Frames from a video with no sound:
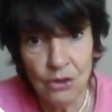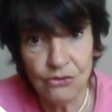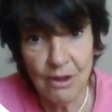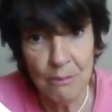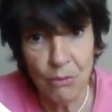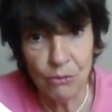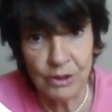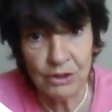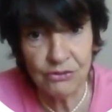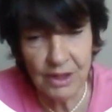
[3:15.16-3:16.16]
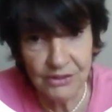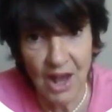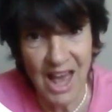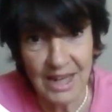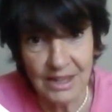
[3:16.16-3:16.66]
Some mornings they'd
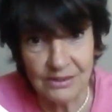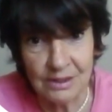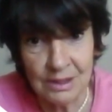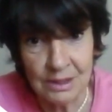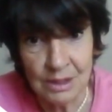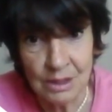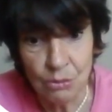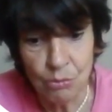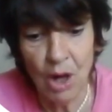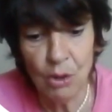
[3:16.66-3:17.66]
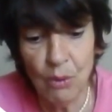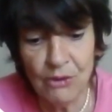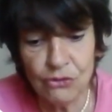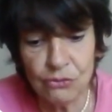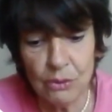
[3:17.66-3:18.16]
hide, while
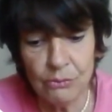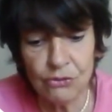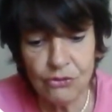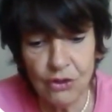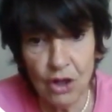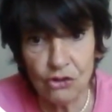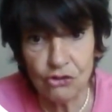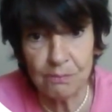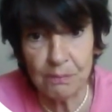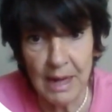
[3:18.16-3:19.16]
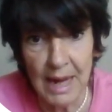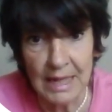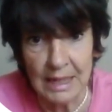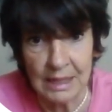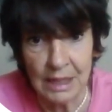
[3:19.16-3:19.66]
one squirrel searched,
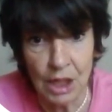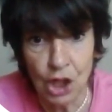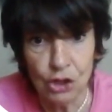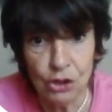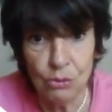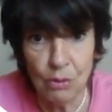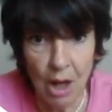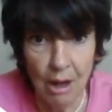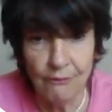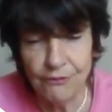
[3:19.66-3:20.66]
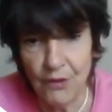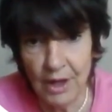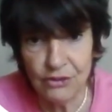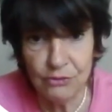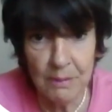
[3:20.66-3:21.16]
playing, "You can't
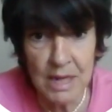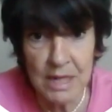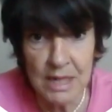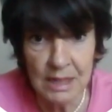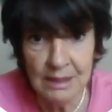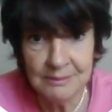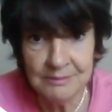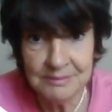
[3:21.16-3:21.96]
find me."